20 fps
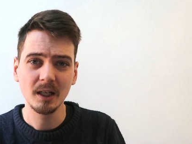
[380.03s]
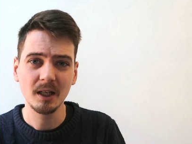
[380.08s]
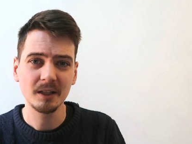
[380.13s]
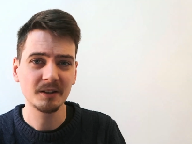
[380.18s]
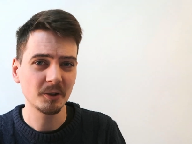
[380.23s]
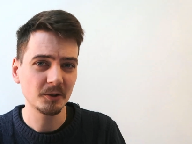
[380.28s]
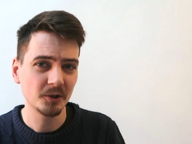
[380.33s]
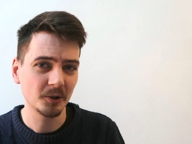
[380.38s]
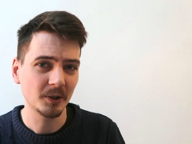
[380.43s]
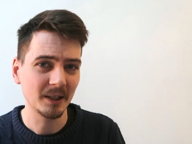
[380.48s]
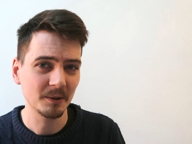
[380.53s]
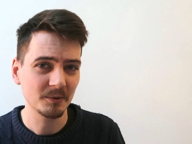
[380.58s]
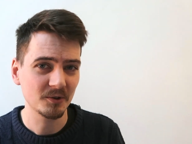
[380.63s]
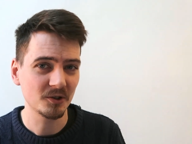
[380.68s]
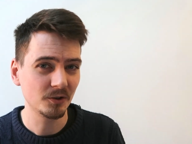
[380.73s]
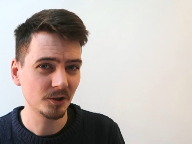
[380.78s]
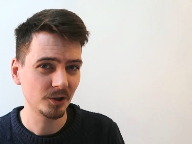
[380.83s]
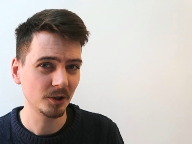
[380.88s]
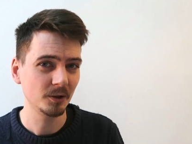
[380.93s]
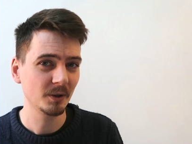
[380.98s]
I don't know how
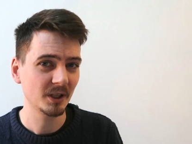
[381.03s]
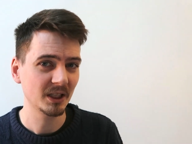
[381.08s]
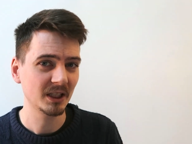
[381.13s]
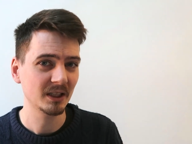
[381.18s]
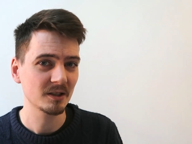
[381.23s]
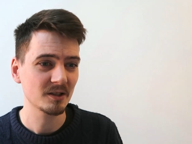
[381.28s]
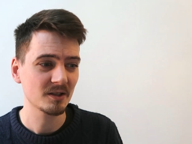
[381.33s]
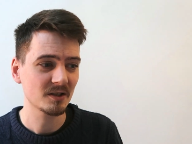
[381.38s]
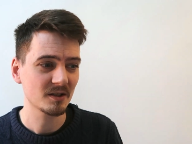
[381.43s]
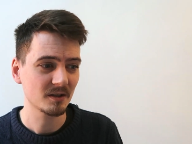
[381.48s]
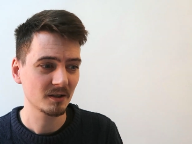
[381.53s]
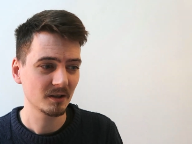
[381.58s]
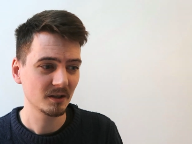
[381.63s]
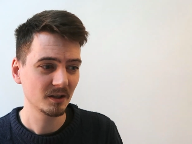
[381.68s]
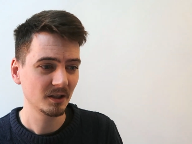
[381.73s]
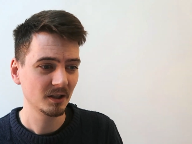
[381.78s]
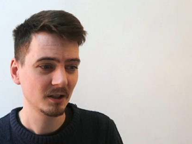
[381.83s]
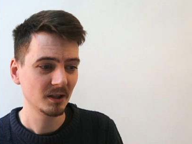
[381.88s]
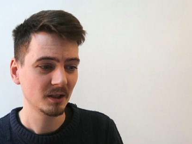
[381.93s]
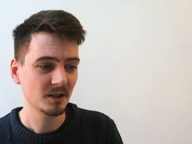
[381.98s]
to do that.
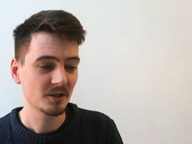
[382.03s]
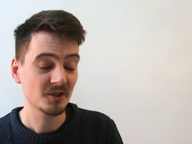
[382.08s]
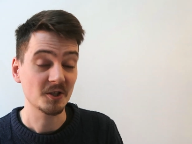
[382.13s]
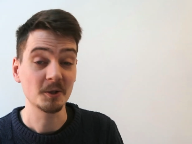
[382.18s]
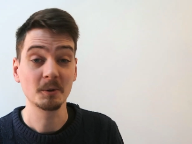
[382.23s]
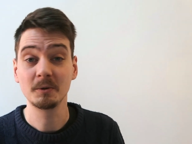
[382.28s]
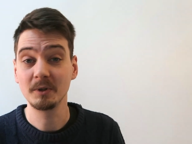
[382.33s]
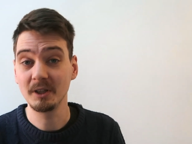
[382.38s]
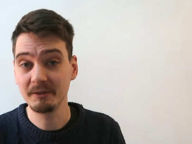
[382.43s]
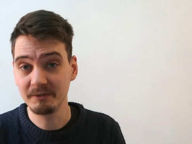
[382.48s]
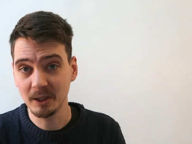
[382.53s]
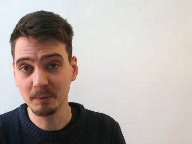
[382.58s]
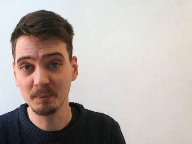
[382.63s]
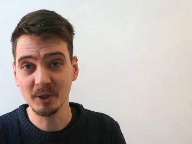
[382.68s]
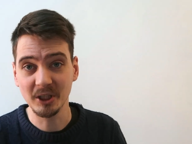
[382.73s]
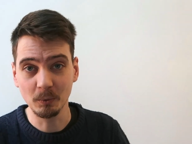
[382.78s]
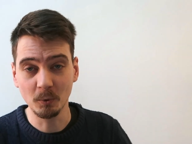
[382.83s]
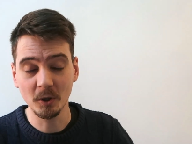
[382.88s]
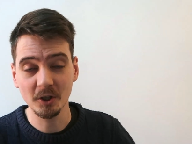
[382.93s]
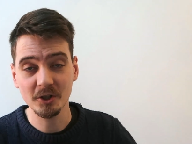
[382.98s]
So if
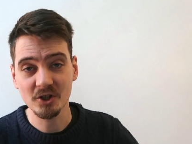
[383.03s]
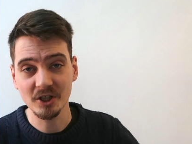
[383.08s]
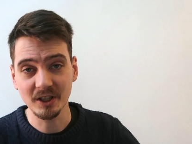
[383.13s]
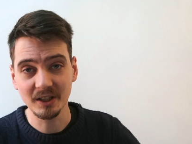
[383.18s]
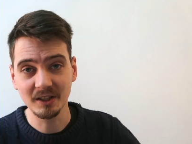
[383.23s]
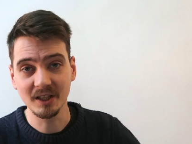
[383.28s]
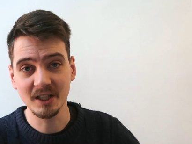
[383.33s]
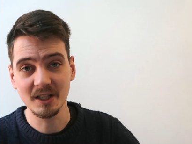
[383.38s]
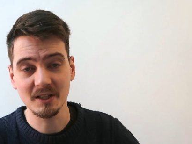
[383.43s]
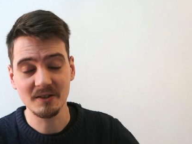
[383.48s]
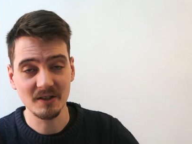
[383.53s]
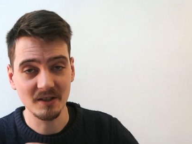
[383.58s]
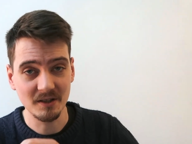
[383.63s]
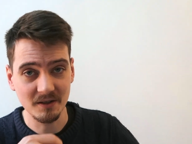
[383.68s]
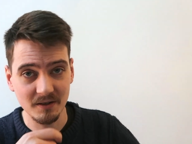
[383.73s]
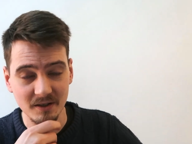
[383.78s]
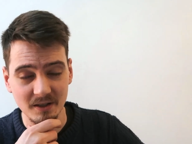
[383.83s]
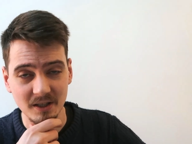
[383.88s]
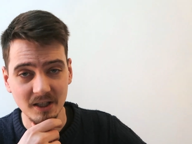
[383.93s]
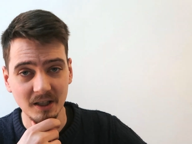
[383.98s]
anybody watching this
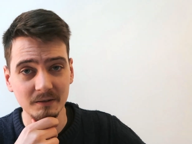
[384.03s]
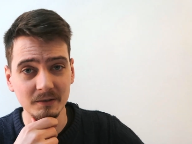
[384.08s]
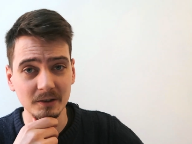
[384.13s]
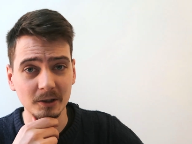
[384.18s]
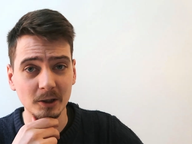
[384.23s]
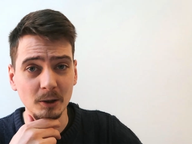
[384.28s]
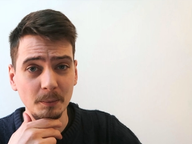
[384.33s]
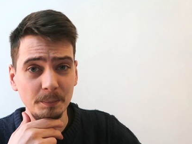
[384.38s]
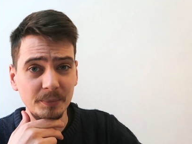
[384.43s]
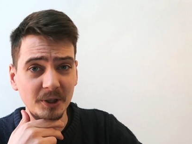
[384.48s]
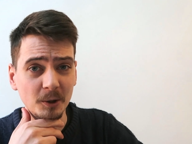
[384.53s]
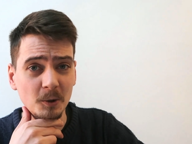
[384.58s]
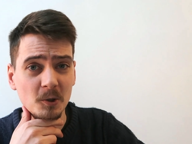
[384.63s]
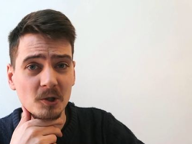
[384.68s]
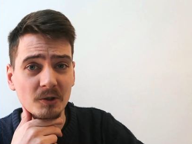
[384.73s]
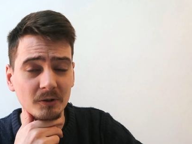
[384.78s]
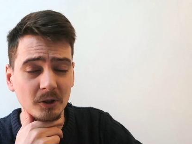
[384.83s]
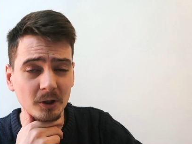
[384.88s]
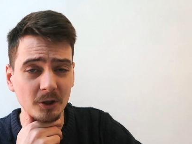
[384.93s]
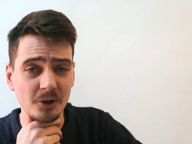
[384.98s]
is kind of a
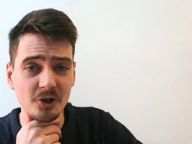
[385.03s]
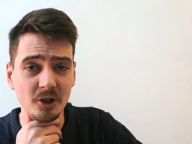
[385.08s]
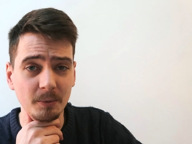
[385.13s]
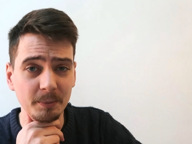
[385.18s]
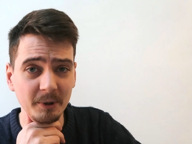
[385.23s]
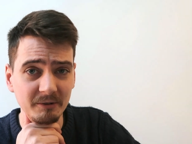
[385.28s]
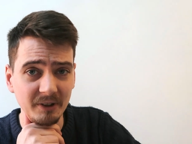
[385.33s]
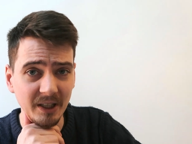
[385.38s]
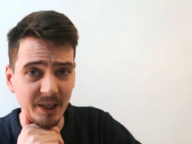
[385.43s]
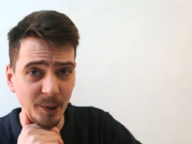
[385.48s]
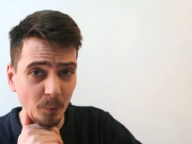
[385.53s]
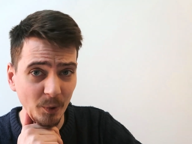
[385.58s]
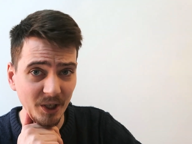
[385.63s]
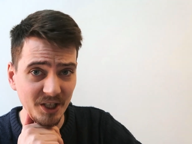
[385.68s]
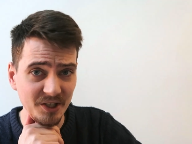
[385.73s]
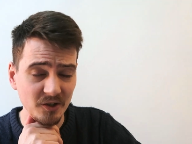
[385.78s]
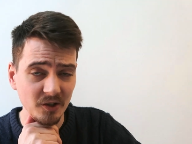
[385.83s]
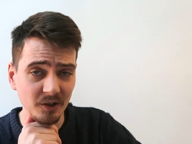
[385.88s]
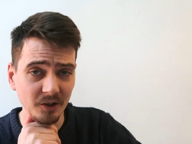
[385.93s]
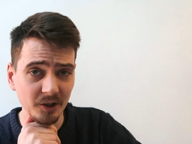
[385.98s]
computer or Shopify
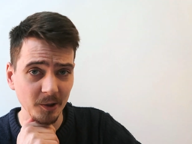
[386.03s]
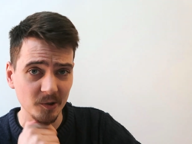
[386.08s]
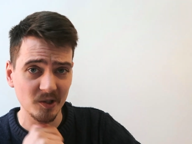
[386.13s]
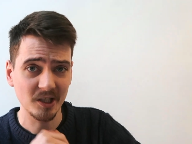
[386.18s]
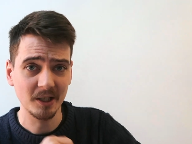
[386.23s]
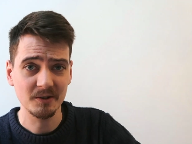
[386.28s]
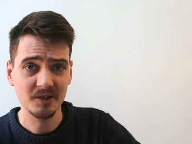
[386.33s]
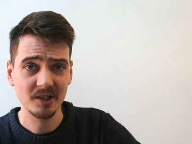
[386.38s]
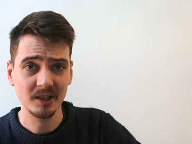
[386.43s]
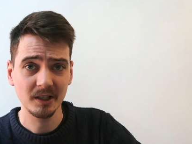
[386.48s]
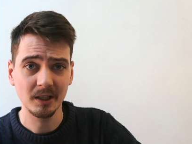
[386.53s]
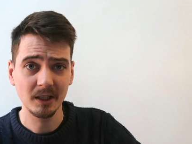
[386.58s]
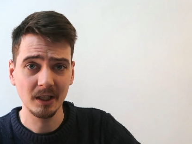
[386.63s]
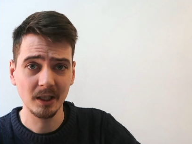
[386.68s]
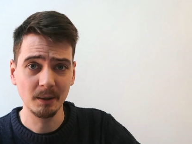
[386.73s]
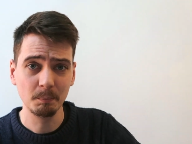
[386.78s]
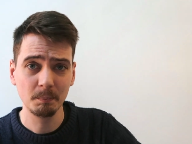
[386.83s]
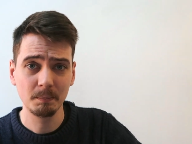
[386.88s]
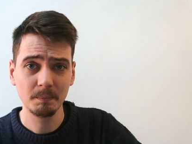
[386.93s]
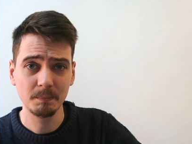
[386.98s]
whiz and knows how to
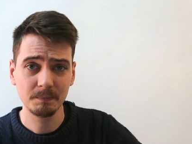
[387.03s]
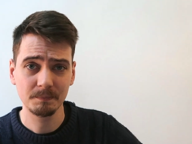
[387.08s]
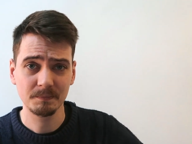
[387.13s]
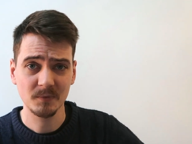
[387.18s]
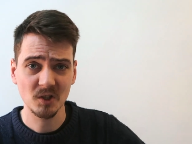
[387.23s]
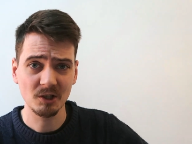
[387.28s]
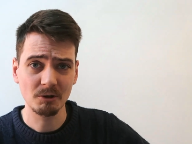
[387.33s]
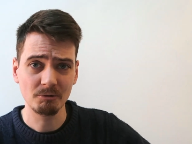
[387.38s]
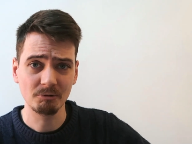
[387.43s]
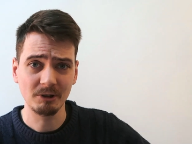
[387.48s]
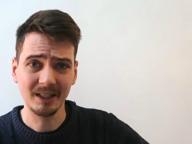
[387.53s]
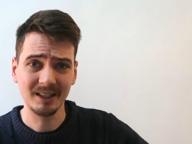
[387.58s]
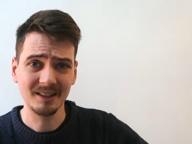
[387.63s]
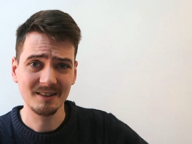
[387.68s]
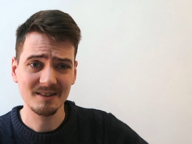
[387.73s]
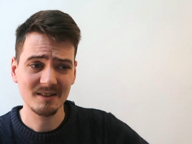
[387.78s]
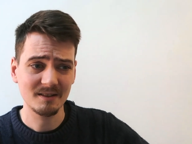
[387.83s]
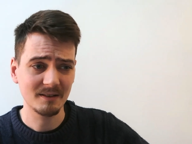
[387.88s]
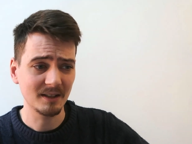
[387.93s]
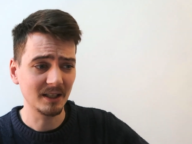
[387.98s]

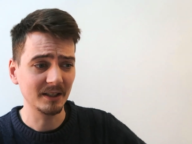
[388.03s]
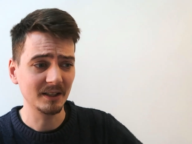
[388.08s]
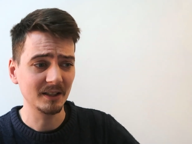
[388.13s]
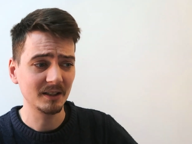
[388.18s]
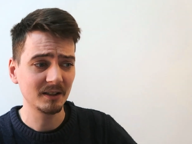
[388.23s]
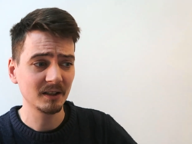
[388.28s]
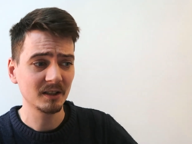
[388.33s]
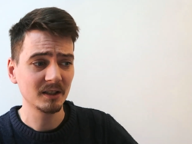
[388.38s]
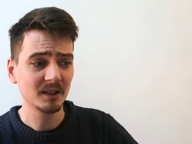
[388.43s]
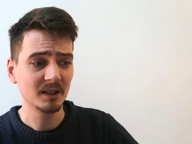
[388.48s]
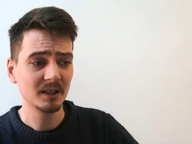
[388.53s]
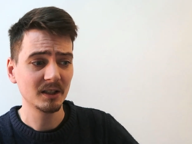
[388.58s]
integrate like